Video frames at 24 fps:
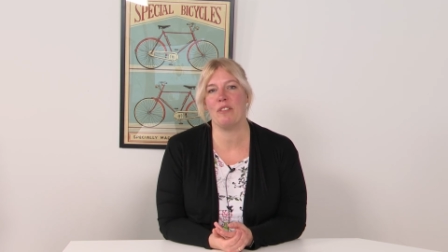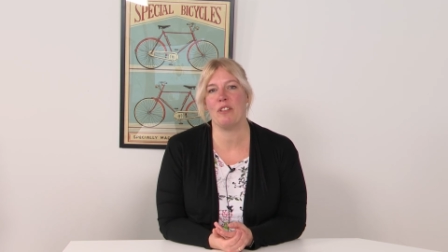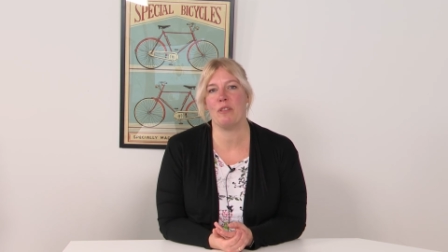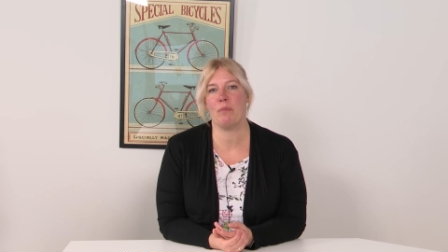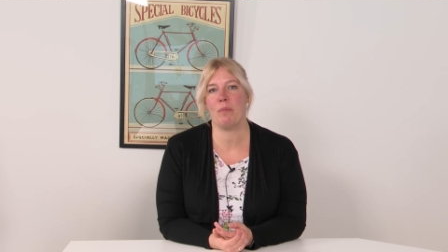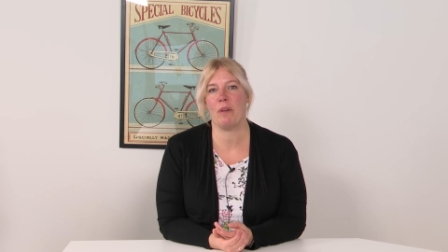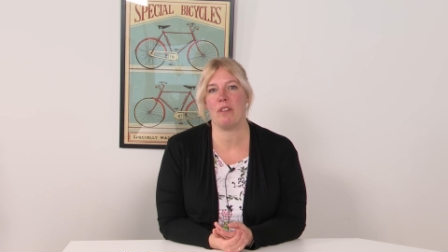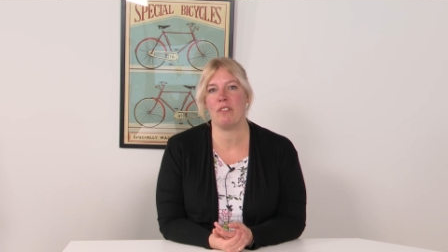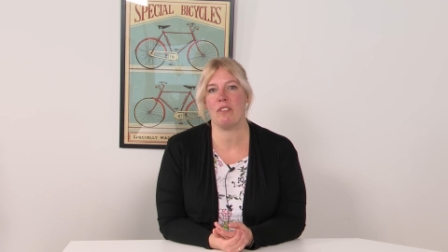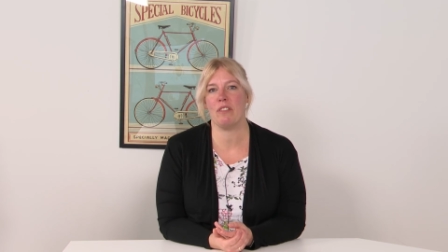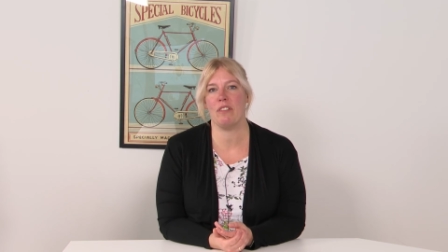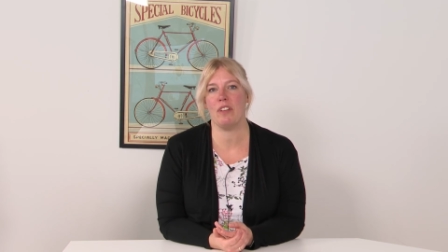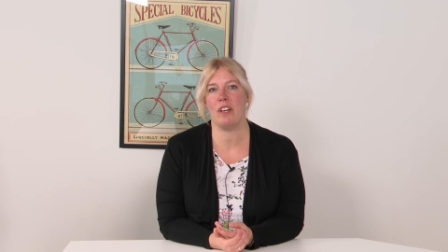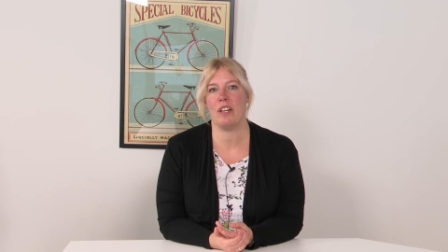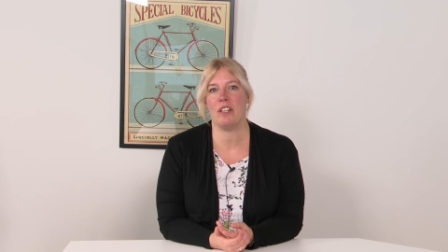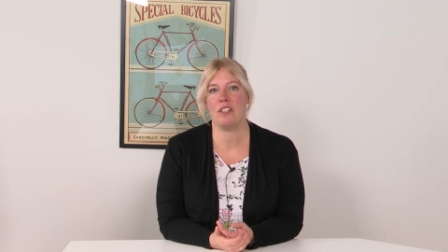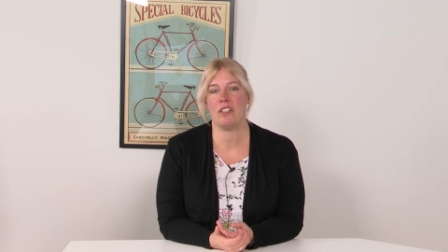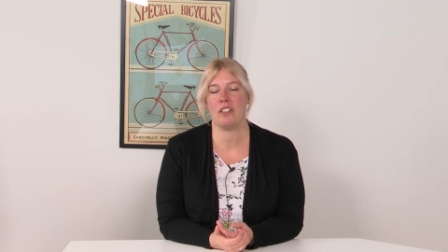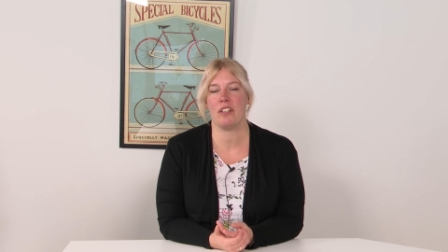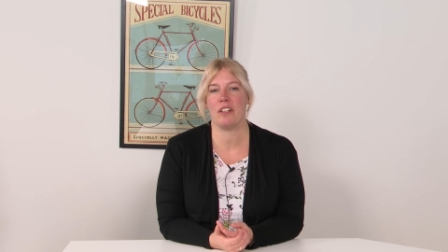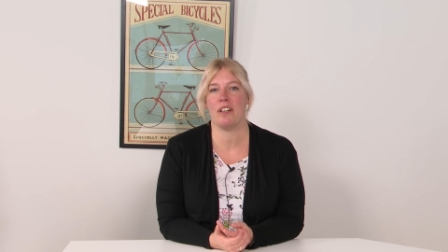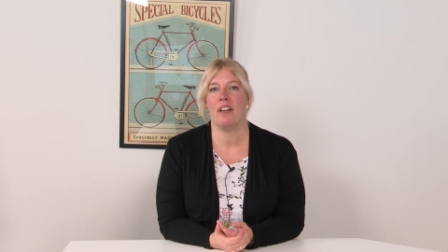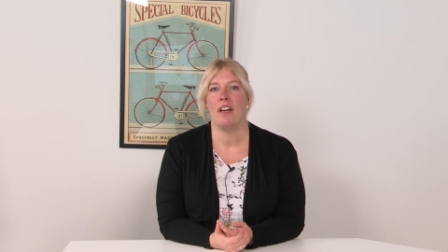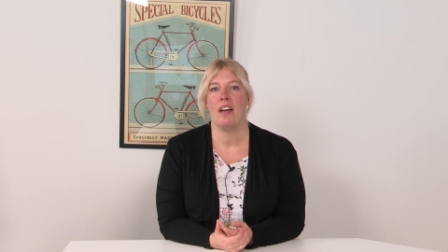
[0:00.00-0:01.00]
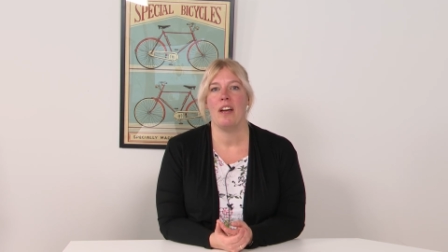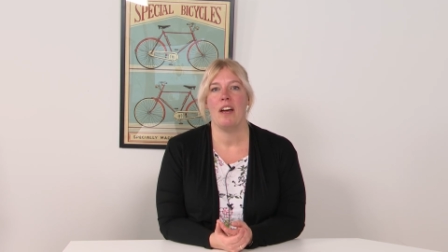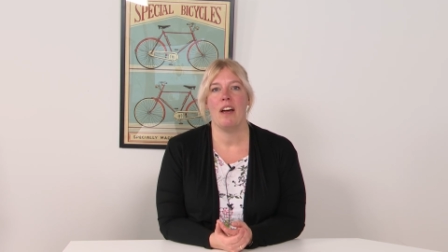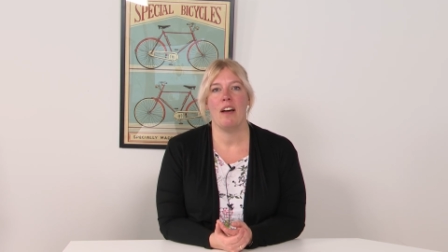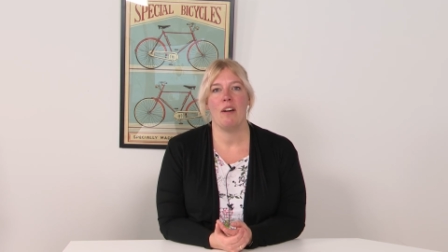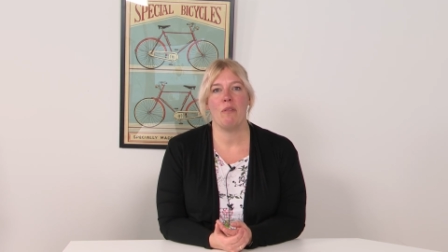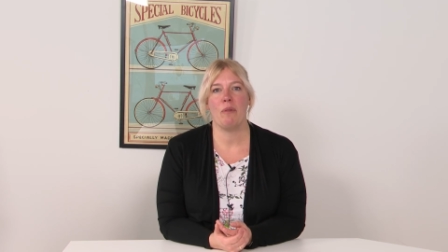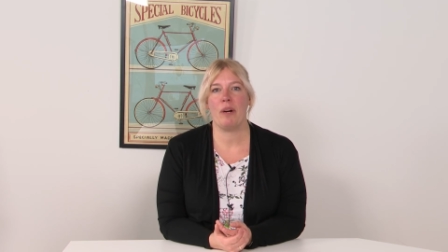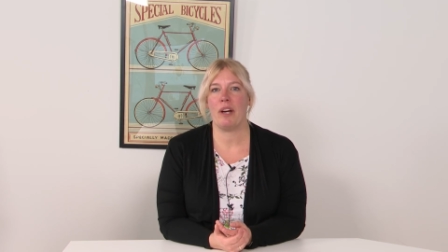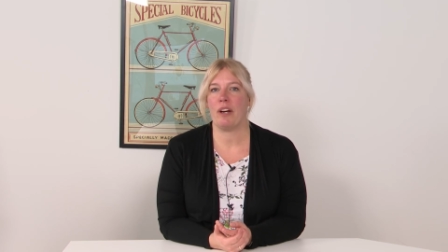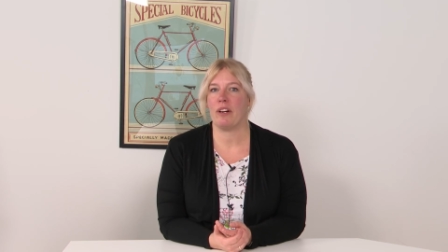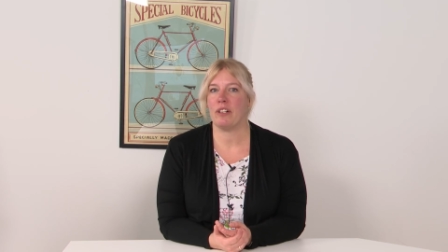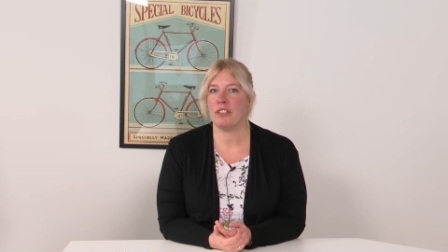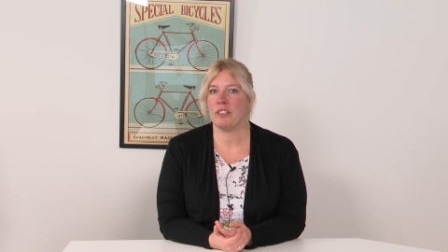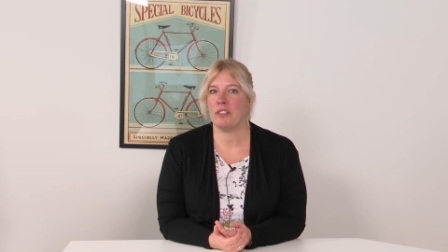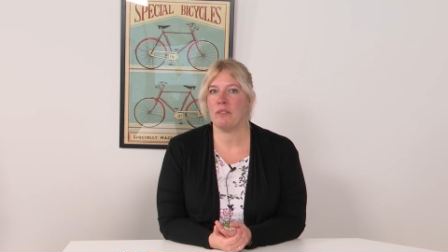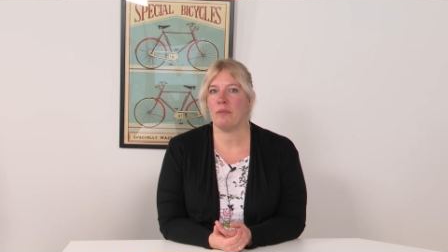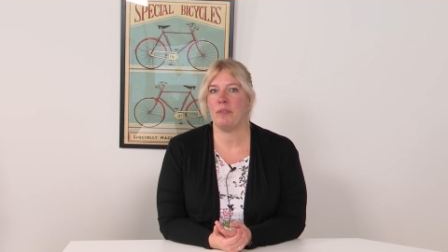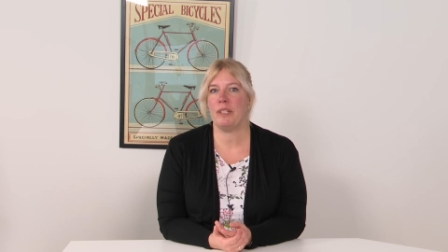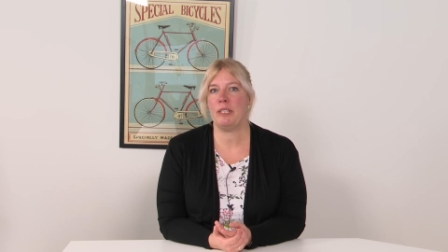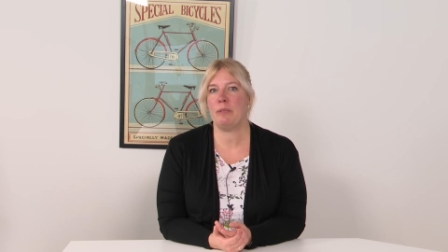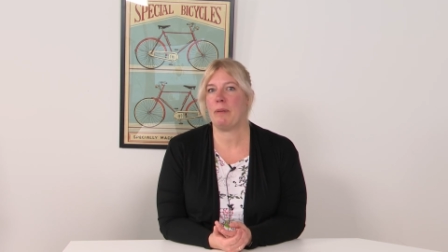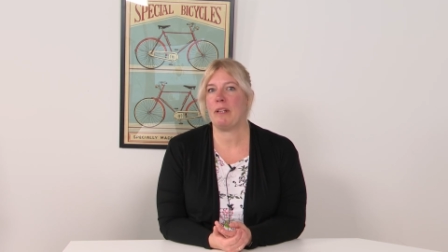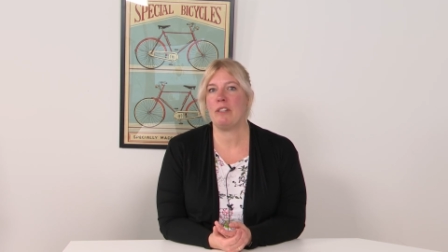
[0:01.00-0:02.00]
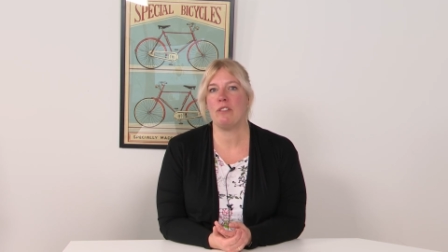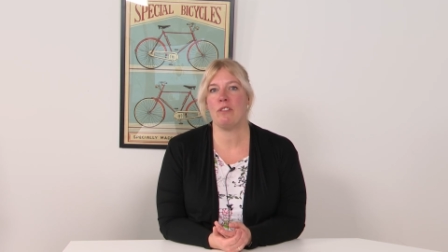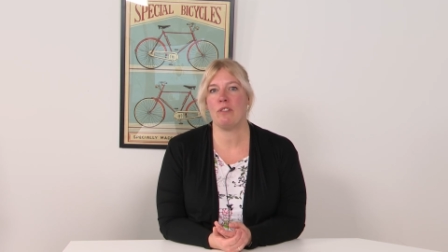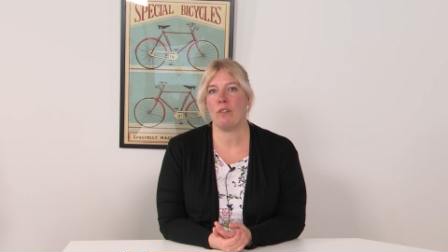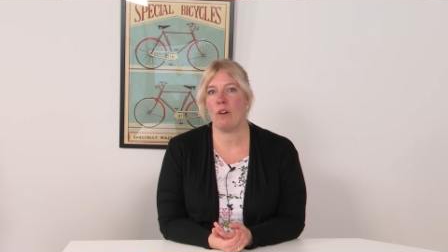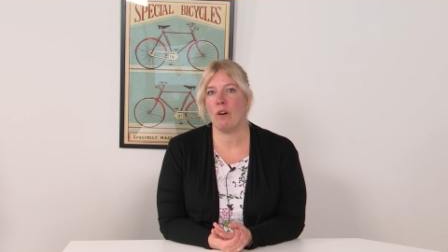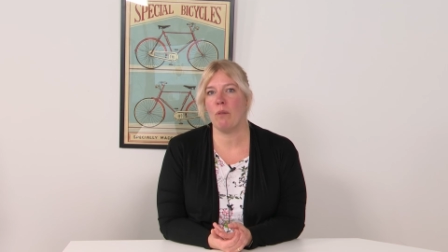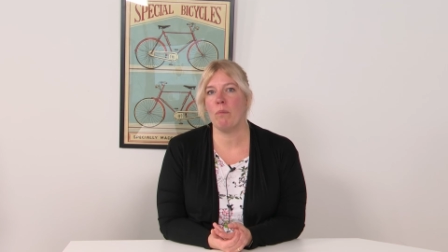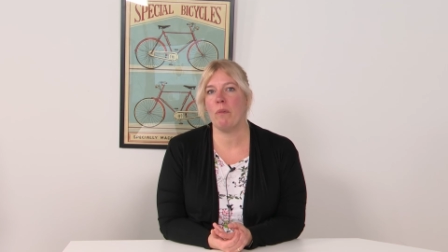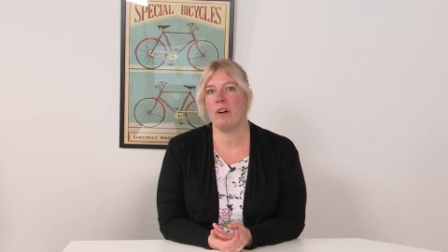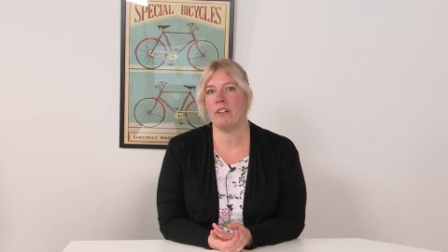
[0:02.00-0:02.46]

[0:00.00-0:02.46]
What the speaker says: presentation. We spend so